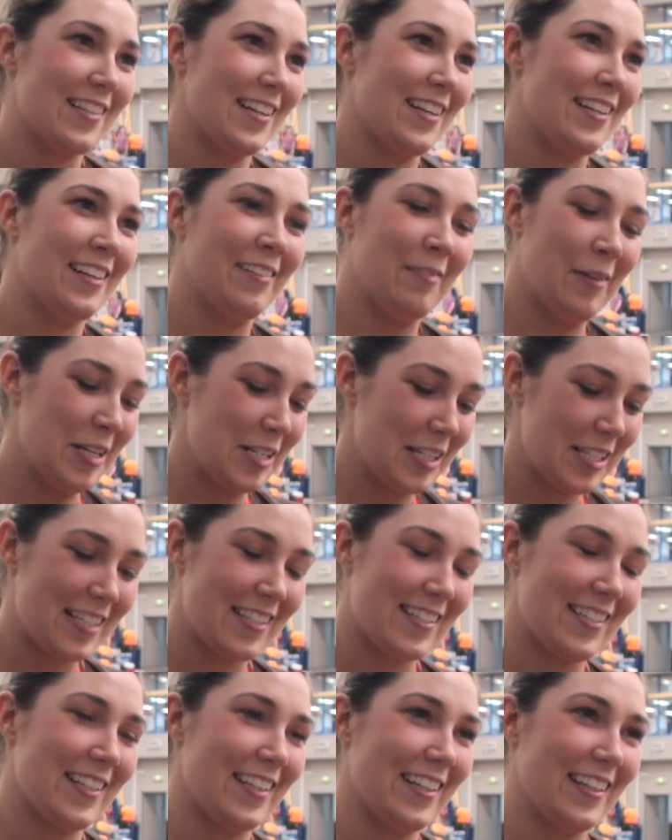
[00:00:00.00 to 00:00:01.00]
and we
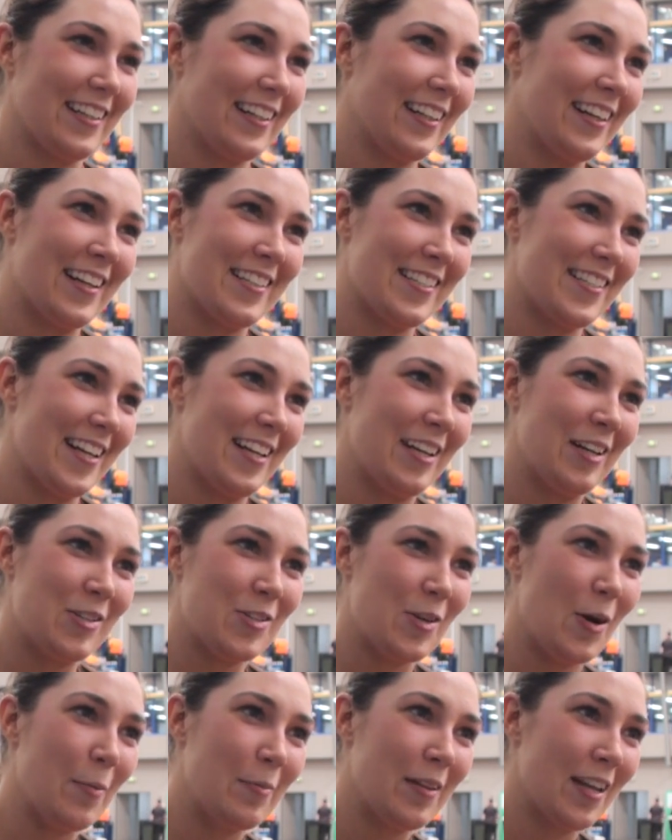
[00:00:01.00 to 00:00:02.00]
just did an outstanding
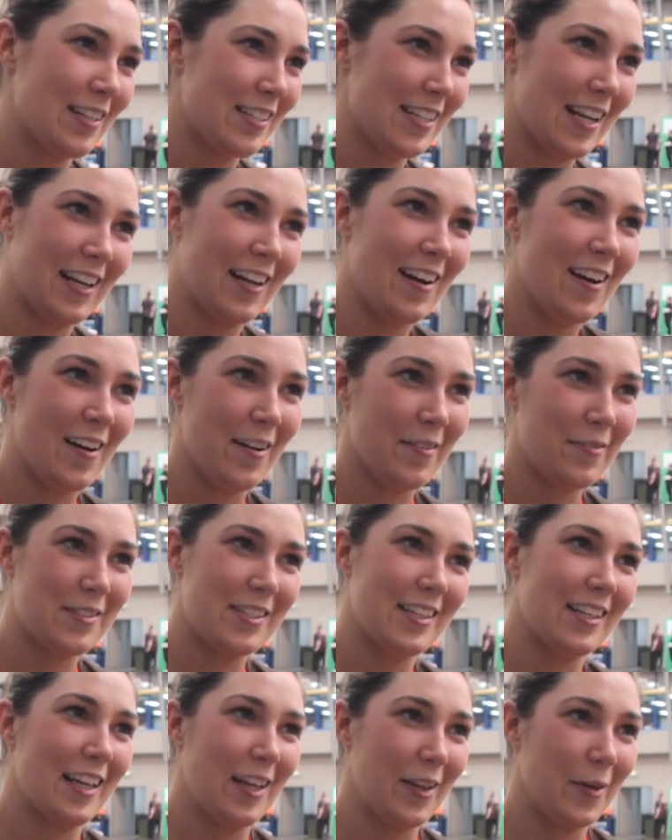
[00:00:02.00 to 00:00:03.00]
job in that second half
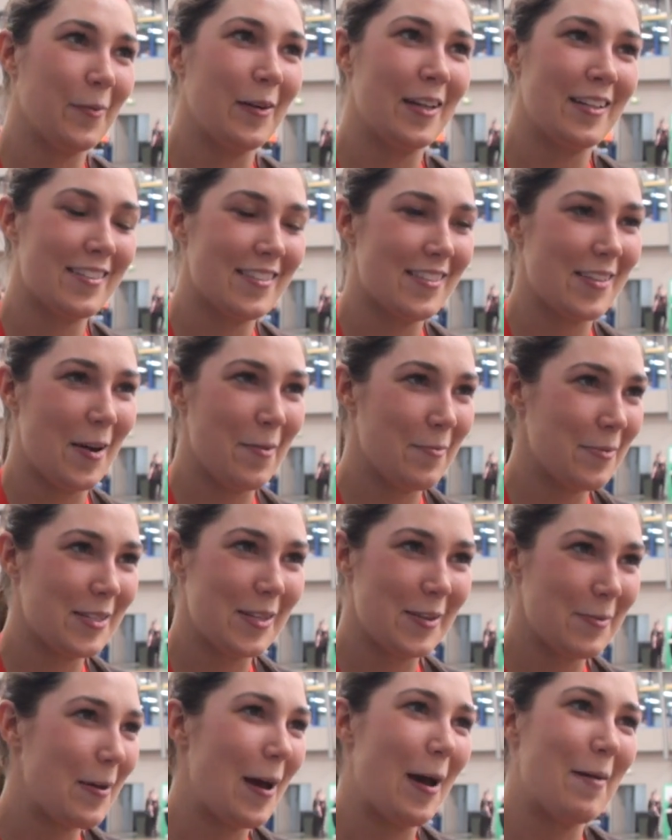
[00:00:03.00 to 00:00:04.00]
to get the win, so I'm
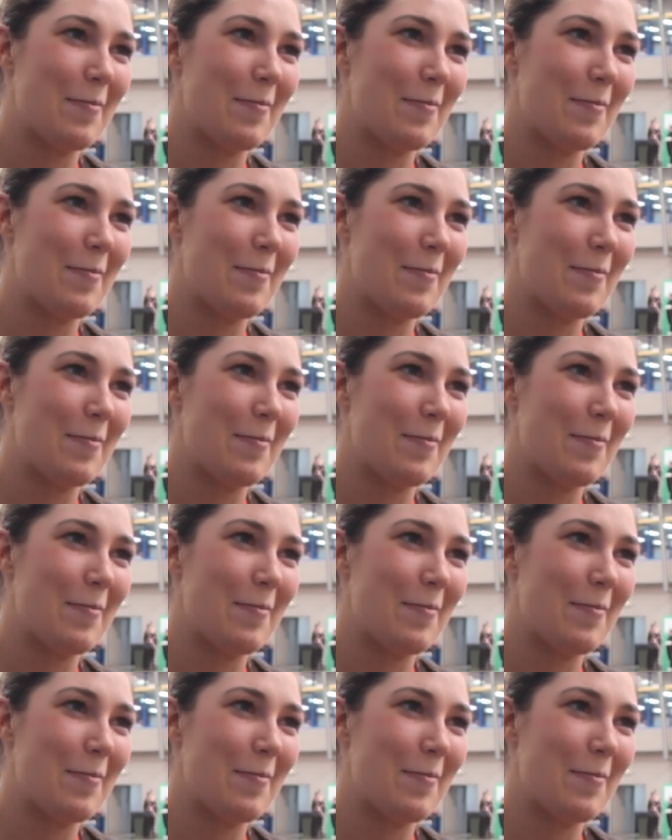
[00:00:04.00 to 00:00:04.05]
super